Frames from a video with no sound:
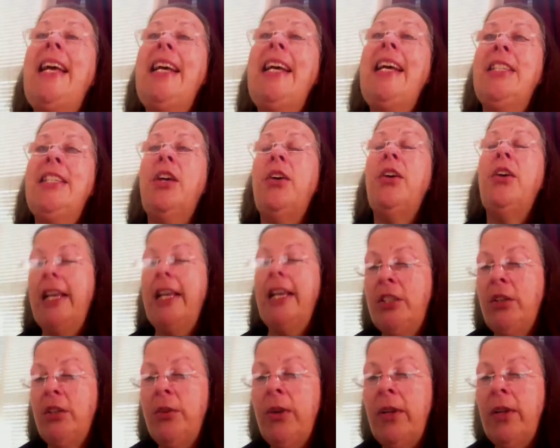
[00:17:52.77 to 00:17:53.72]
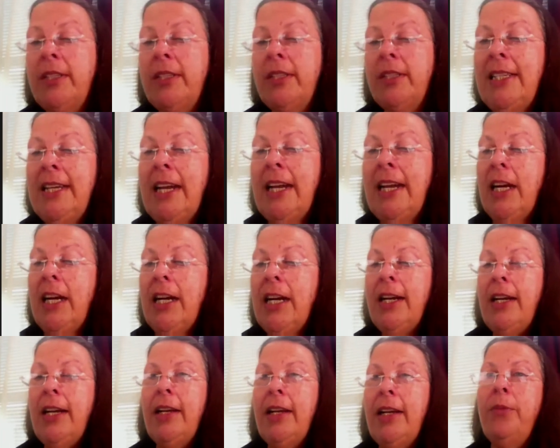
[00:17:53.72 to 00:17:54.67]
Okay. So
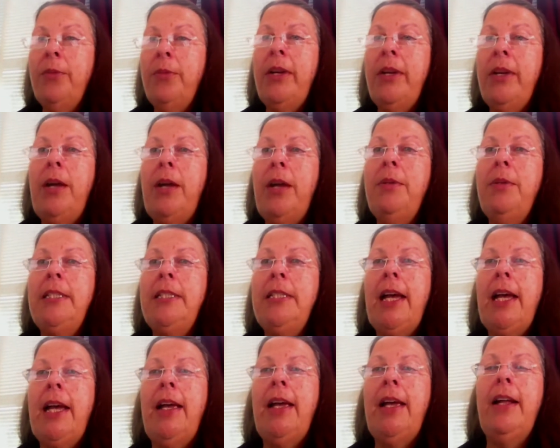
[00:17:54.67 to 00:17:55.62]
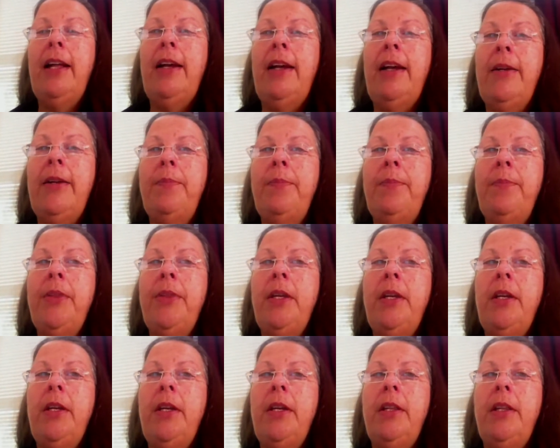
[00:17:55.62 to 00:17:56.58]
Ciara, when I was at
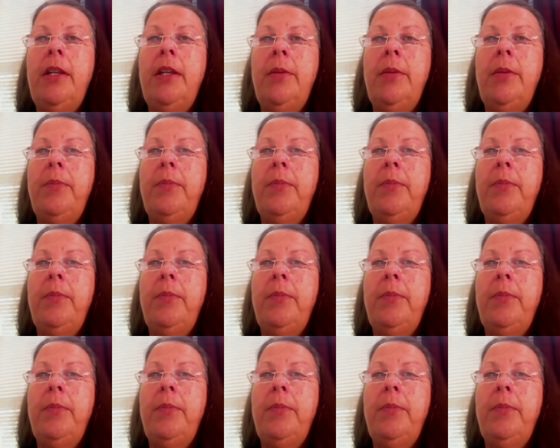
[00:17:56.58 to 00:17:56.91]
the